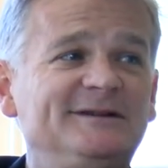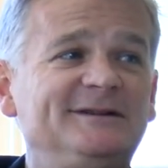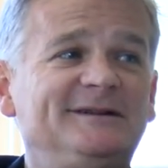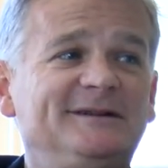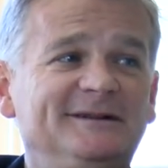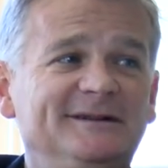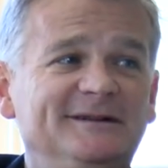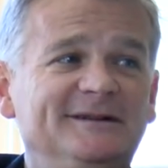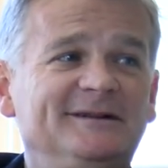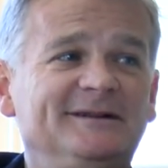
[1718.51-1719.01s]

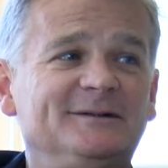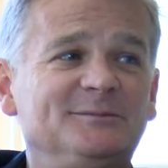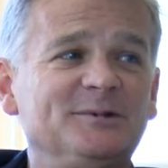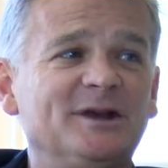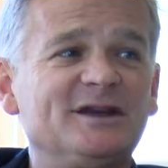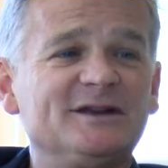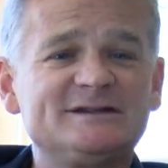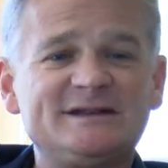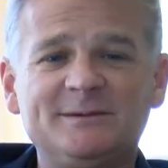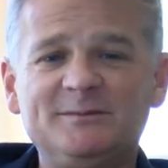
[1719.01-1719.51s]
Mm -hmm
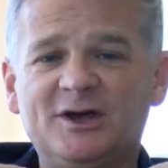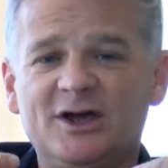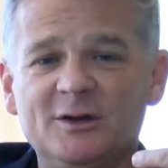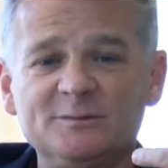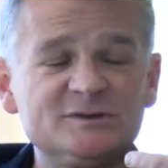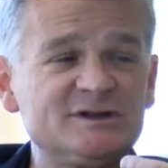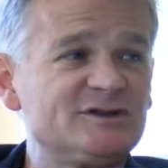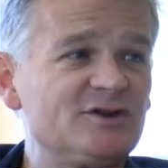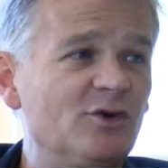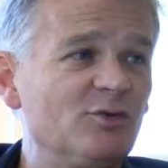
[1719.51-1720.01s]
because they
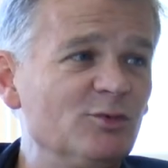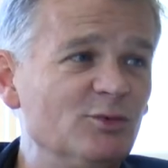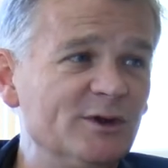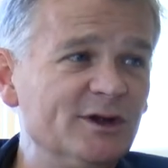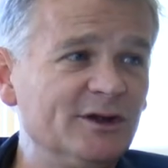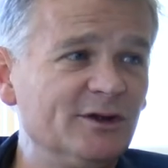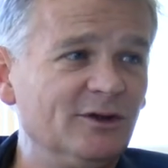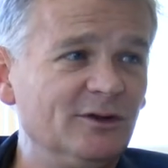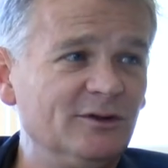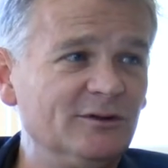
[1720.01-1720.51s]
become so
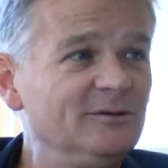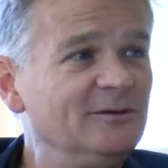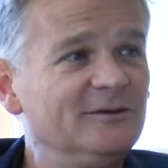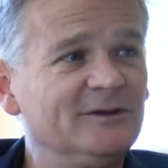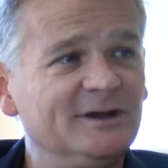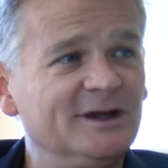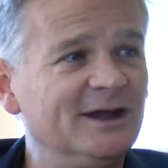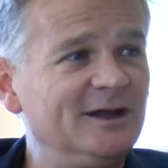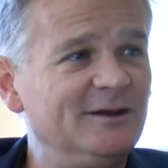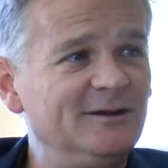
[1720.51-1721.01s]
real
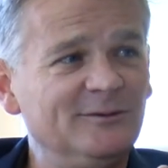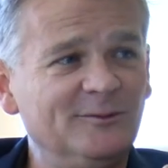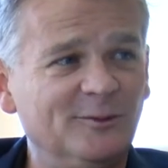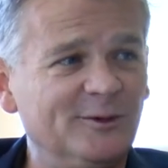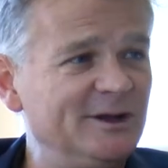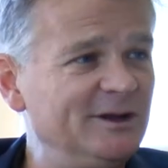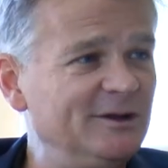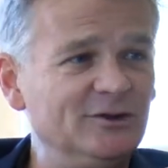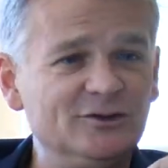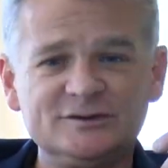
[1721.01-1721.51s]
that
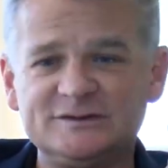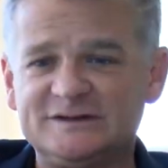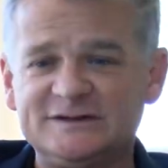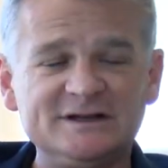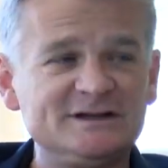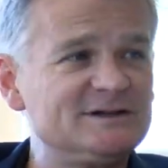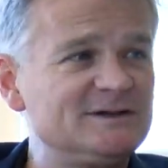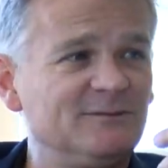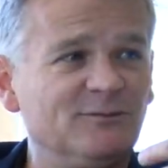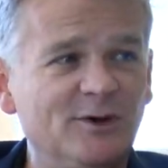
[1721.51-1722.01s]
we lose sense